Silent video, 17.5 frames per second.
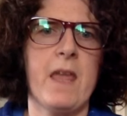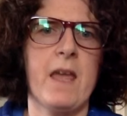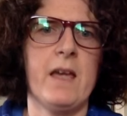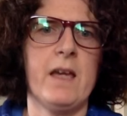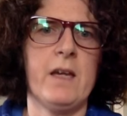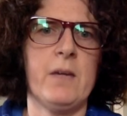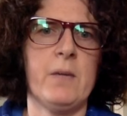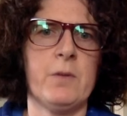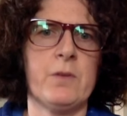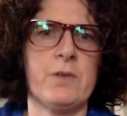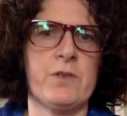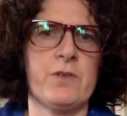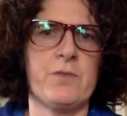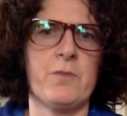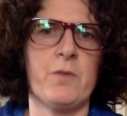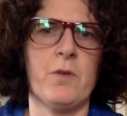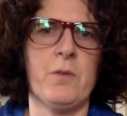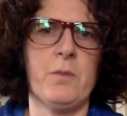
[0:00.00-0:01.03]
It was a
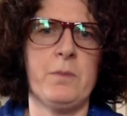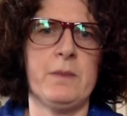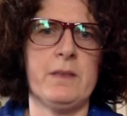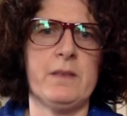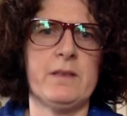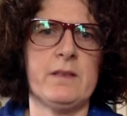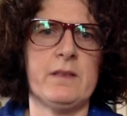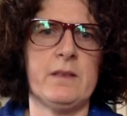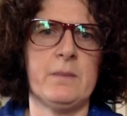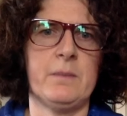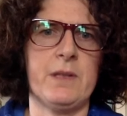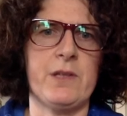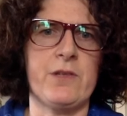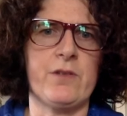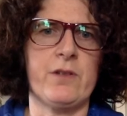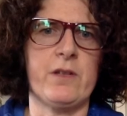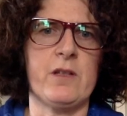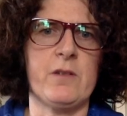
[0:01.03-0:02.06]
small piece. The
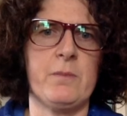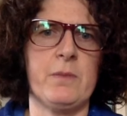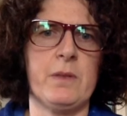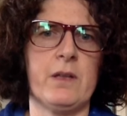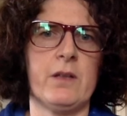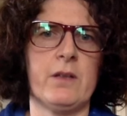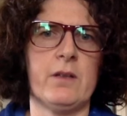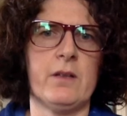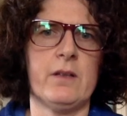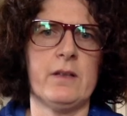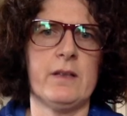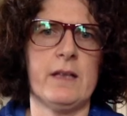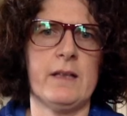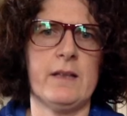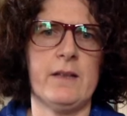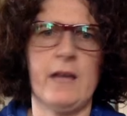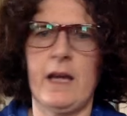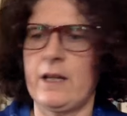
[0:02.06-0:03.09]
picture is bigger
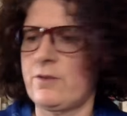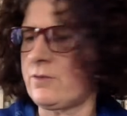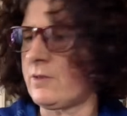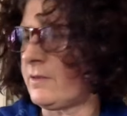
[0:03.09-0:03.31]
than the actual